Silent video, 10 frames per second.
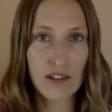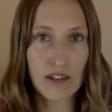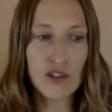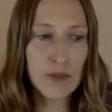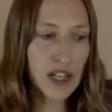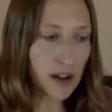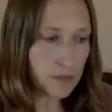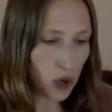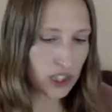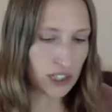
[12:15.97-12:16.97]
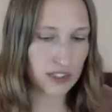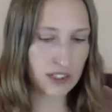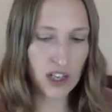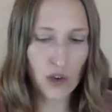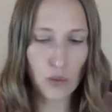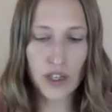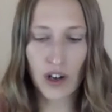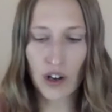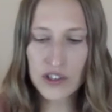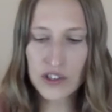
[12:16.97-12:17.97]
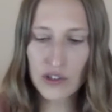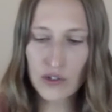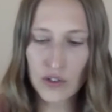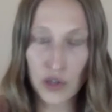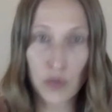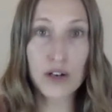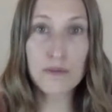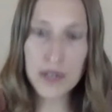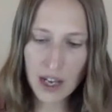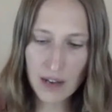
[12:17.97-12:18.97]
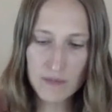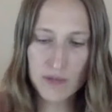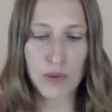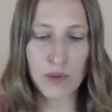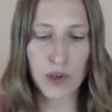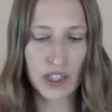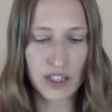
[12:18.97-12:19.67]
You become potent. Your work becomes more potent.